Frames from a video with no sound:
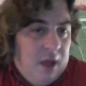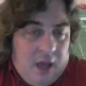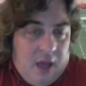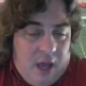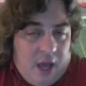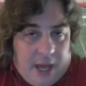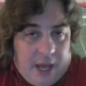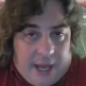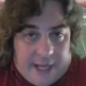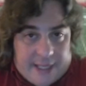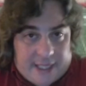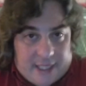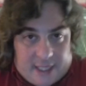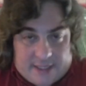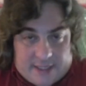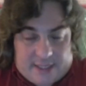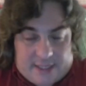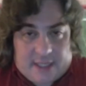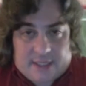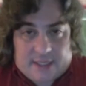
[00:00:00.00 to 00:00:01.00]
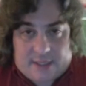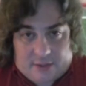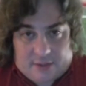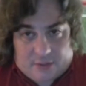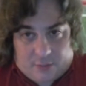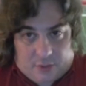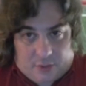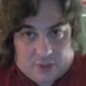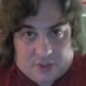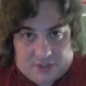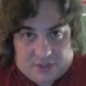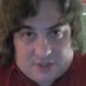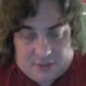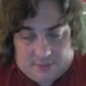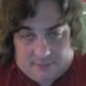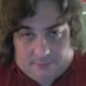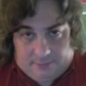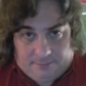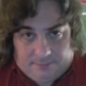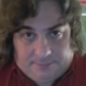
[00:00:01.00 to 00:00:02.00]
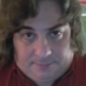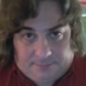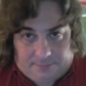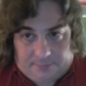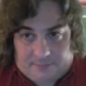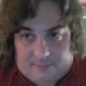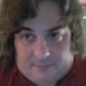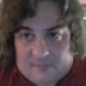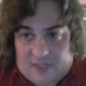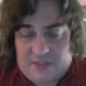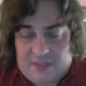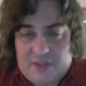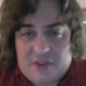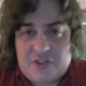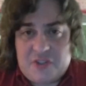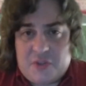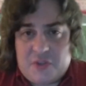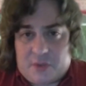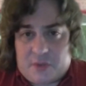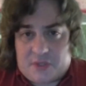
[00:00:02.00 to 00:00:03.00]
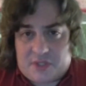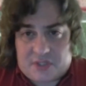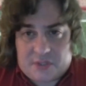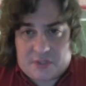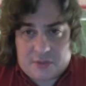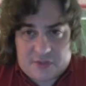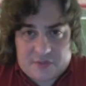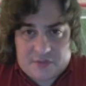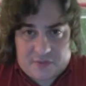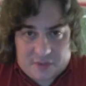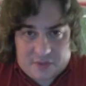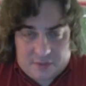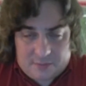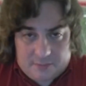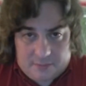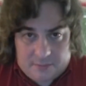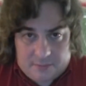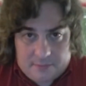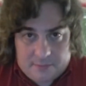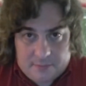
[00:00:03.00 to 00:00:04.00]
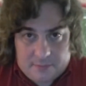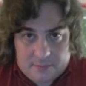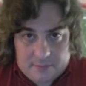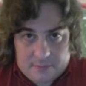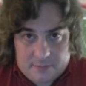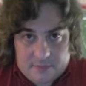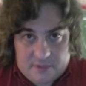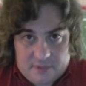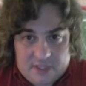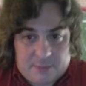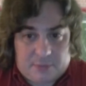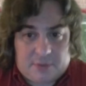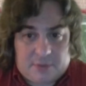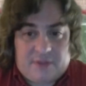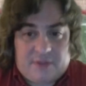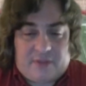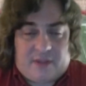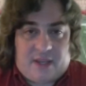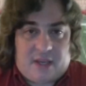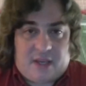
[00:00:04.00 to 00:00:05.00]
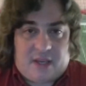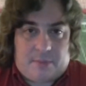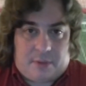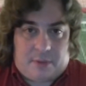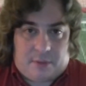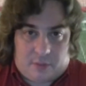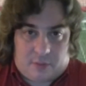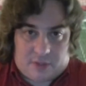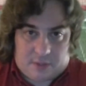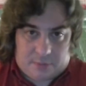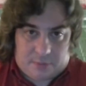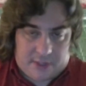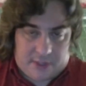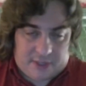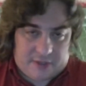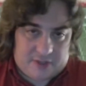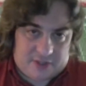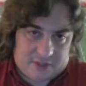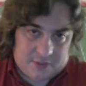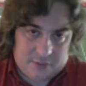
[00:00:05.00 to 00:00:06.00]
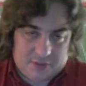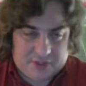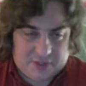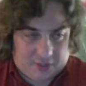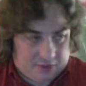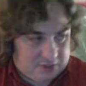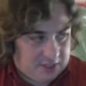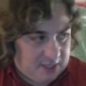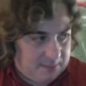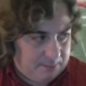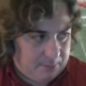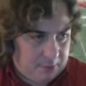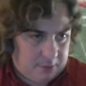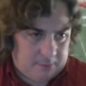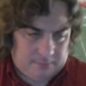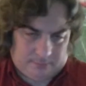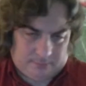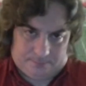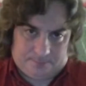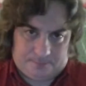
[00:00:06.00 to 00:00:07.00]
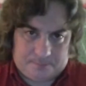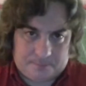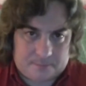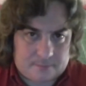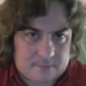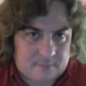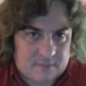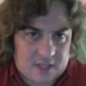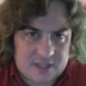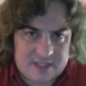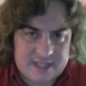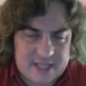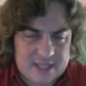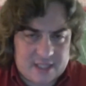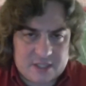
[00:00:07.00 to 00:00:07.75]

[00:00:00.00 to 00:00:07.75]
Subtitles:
I got to tell you, they're the worst. There's no excuse for them. Typically, they happen when the players lose their temper, can't